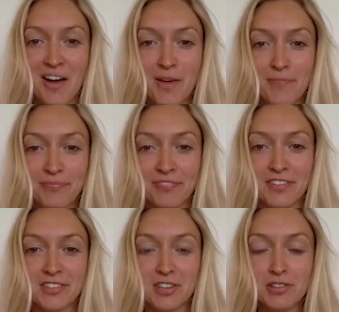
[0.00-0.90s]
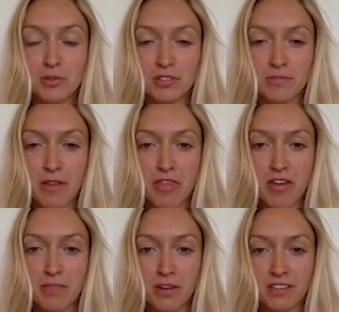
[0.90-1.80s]
Um, so you talked about
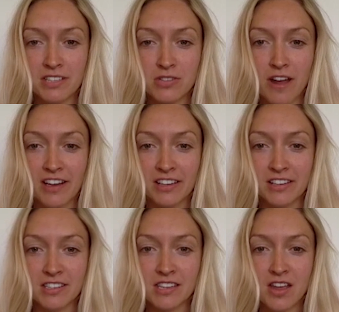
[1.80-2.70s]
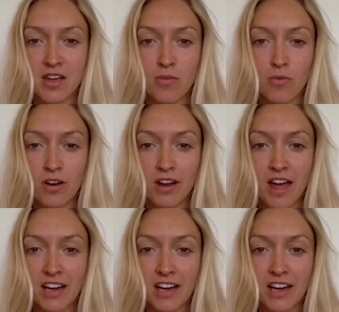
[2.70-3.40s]
third party trackers. What mm-hmm.